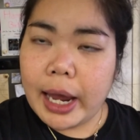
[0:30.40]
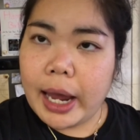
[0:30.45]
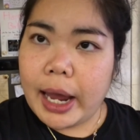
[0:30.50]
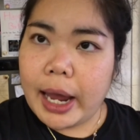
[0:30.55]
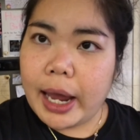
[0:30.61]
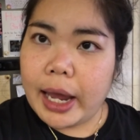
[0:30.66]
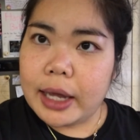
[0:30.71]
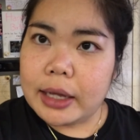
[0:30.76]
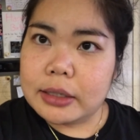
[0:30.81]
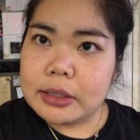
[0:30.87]

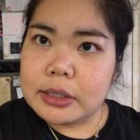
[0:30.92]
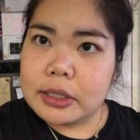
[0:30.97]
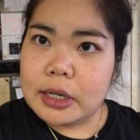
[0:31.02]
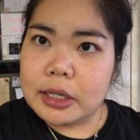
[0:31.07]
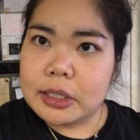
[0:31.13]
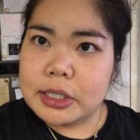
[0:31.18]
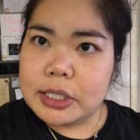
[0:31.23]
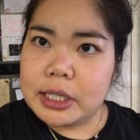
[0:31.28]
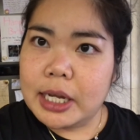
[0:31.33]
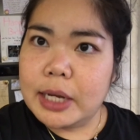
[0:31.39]
And
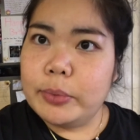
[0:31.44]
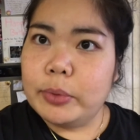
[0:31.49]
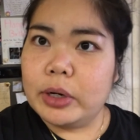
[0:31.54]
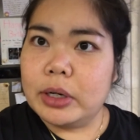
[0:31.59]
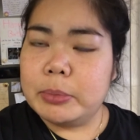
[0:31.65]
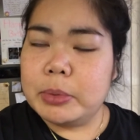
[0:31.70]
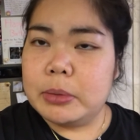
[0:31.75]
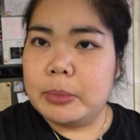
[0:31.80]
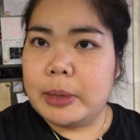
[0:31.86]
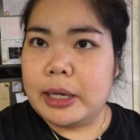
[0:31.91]
today we're going
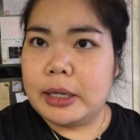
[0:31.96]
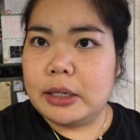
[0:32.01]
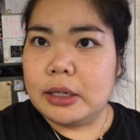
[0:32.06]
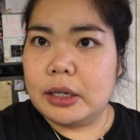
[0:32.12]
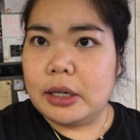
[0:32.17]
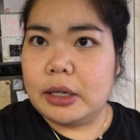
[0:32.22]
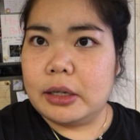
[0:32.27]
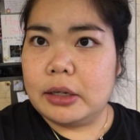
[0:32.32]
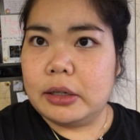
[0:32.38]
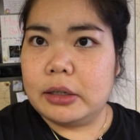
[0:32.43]
to be
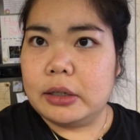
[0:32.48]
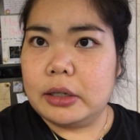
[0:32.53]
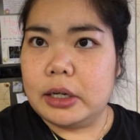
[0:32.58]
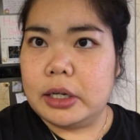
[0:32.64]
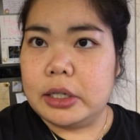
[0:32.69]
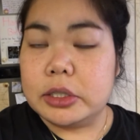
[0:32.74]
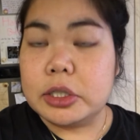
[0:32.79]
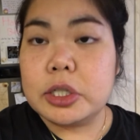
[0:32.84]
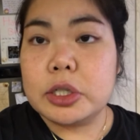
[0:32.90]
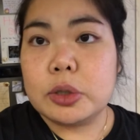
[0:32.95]
making
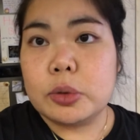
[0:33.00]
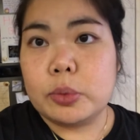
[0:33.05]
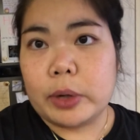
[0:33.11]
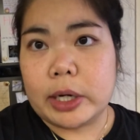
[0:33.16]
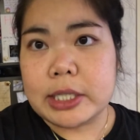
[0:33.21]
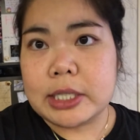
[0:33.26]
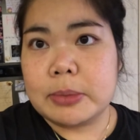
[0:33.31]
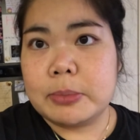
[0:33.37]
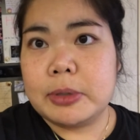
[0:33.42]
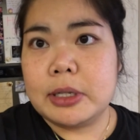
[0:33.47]
two
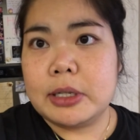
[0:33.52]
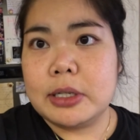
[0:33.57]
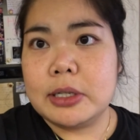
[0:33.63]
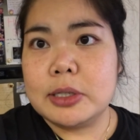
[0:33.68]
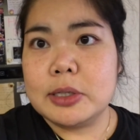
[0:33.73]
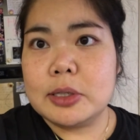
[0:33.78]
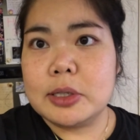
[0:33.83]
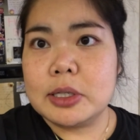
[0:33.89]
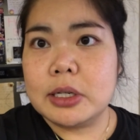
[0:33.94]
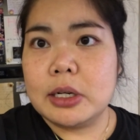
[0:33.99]

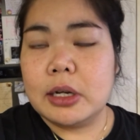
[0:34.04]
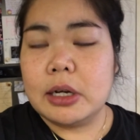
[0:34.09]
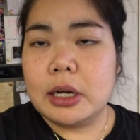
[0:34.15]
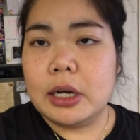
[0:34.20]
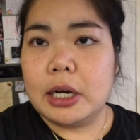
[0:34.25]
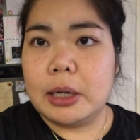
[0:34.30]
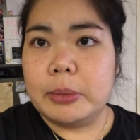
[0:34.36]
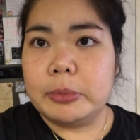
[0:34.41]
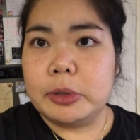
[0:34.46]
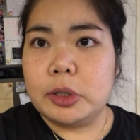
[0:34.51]
recipes
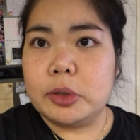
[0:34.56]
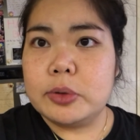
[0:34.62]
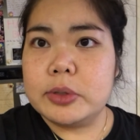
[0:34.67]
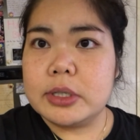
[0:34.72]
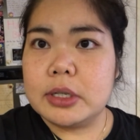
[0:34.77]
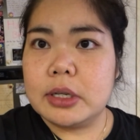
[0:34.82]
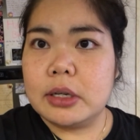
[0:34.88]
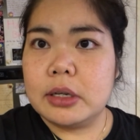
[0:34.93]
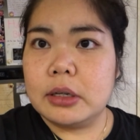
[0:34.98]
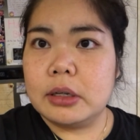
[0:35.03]

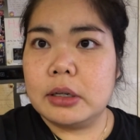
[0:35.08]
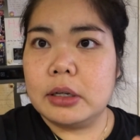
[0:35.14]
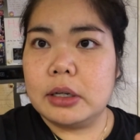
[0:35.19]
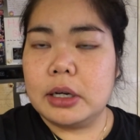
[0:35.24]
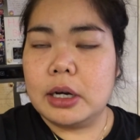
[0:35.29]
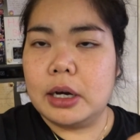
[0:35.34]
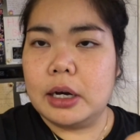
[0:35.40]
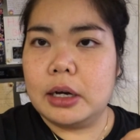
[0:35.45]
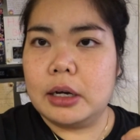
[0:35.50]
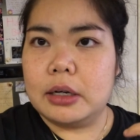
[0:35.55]
using
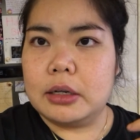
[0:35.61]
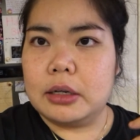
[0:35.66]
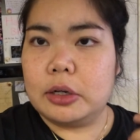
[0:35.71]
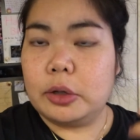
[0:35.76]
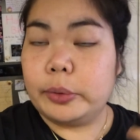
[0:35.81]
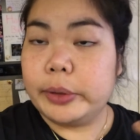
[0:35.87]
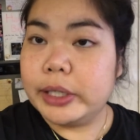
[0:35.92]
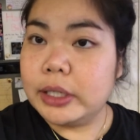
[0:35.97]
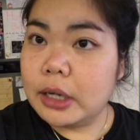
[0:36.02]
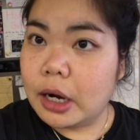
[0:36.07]

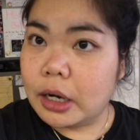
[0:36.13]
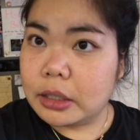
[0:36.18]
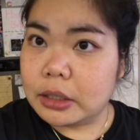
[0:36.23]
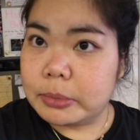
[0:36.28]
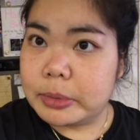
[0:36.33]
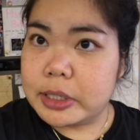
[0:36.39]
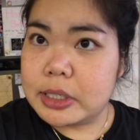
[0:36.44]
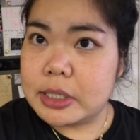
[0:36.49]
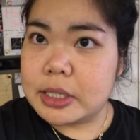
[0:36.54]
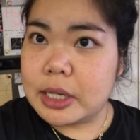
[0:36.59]
Korean
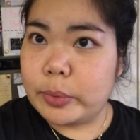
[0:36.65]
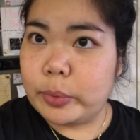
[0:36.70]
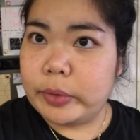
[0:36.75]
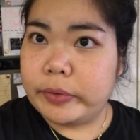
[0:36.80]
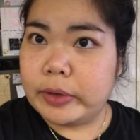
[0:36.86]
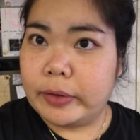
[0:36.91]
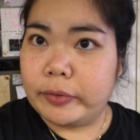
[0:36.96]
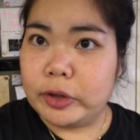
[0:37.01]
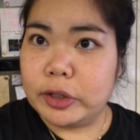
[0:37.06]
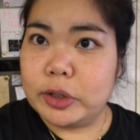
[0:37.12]
condiments that we've
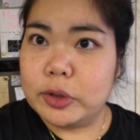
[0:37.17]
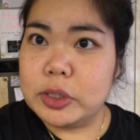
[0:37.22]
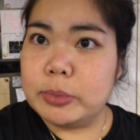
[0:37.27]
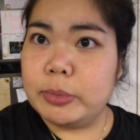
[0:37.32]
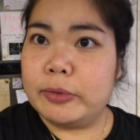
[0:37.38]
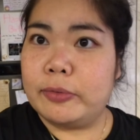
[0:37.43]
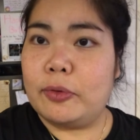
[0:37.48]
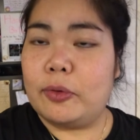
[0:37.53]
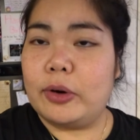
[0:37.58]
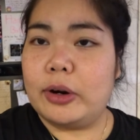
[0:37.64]
never used
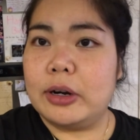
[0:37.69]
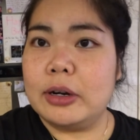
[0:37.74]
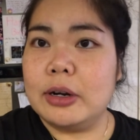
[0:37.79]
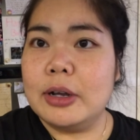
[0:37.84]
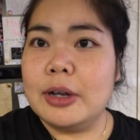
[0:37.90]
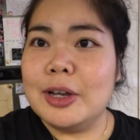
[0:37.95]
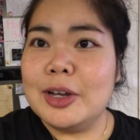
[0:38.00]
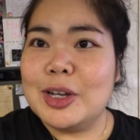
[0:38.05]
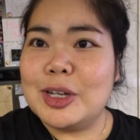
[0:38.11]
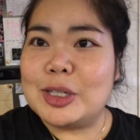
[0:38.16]
before.
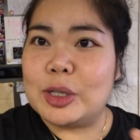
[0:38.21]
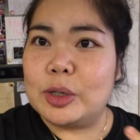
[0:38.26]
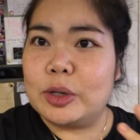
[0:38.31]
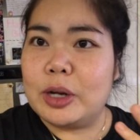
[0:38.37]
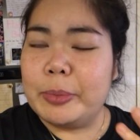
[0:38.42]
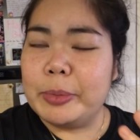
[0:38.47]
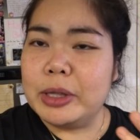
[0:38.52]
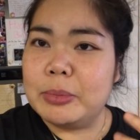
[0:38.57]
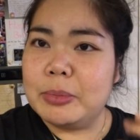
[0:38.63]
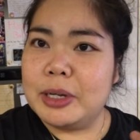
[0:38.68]
So come
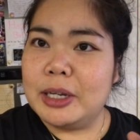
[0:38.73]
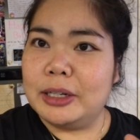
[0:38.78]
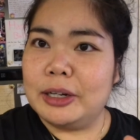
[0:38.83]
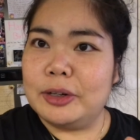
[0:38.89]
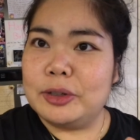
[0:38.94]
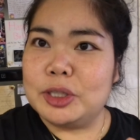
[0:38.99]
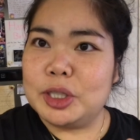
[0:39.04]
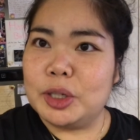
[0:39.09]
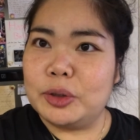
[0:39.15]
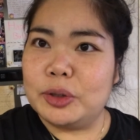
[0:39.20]
with me and I'll
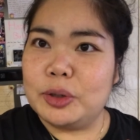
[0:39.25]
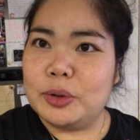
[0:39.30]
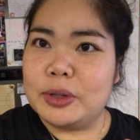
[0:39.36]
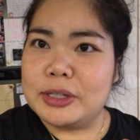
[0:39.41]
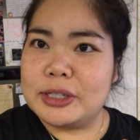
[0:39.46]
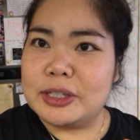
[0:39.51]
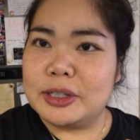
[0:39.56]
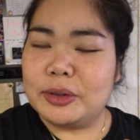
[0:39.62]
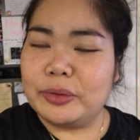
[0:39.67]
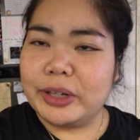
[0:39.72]
show you this
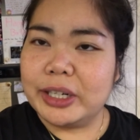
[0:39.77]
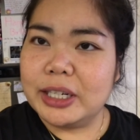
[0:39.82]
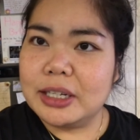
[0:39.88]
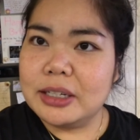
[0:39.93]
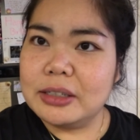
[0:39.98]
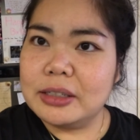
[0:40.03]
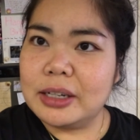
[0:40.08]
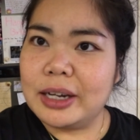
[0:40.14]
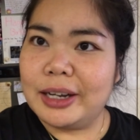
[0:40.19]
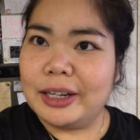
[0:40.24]

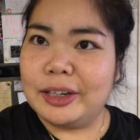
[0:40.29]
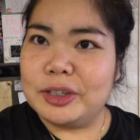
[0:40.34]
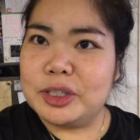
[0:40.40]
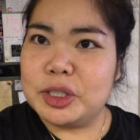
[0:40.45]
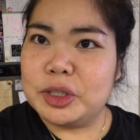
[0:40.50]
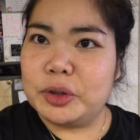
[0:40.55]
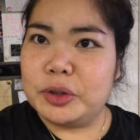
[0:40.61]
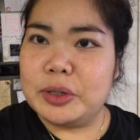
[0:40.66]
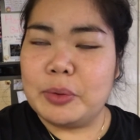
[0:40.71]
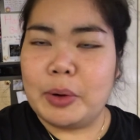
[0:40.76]
ingredient and I'll show
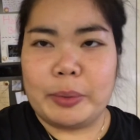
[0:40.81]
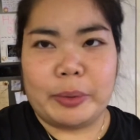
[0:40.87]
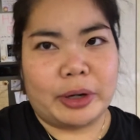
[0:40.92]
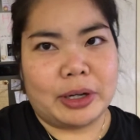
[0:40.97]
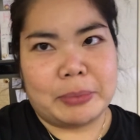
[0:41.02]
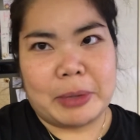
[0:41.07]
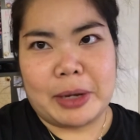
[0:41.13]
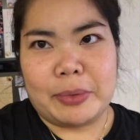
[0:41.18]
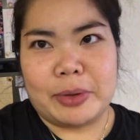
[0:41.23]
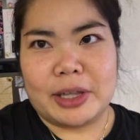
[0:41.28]
you what we're going to
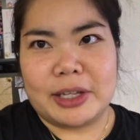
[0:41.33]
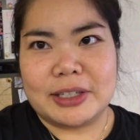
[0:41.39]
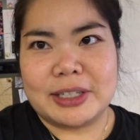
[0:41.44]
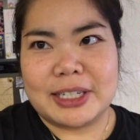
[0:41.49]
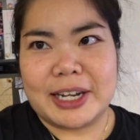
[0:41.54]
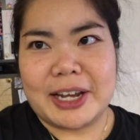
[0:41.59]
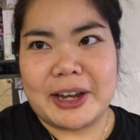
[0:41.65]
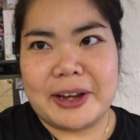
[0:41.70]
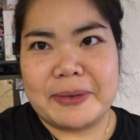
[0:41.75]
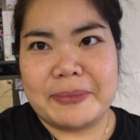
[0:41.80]
make with it
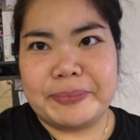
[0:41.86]
today.